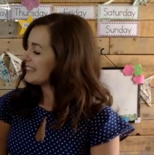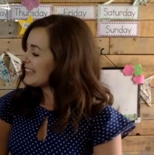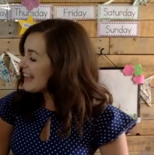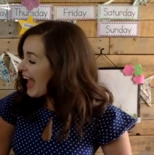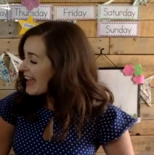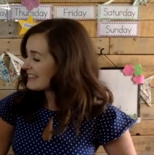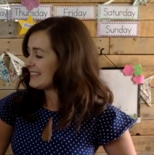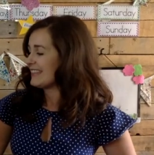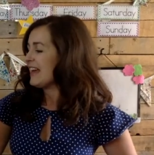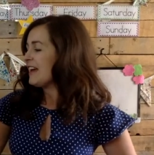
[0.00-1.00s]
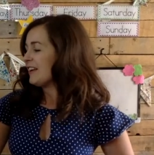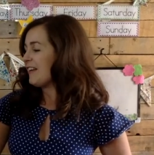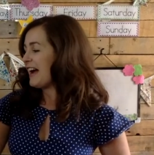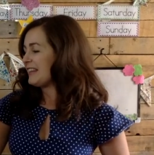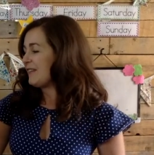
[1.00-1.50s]
Yes,
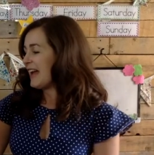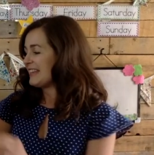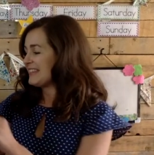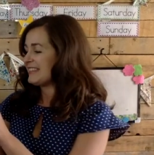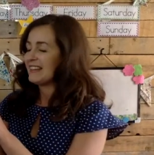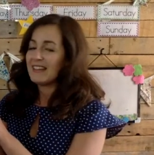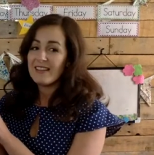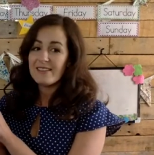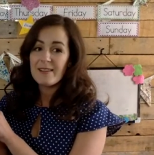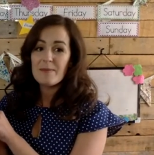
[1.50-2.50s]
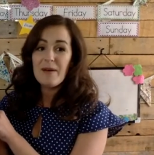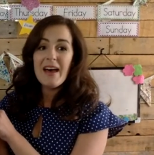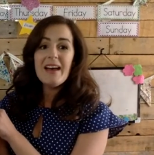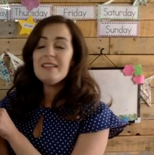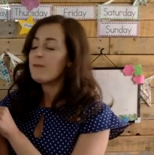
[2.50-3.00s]
cried the witch. So the
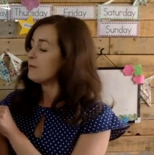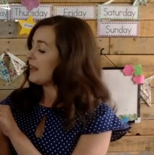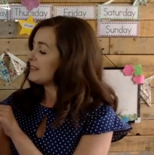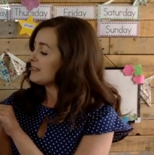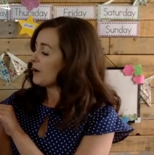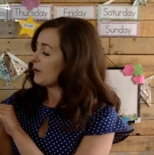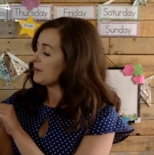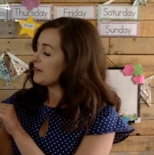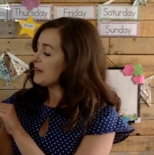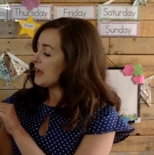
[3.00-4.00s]
bird fluttered on.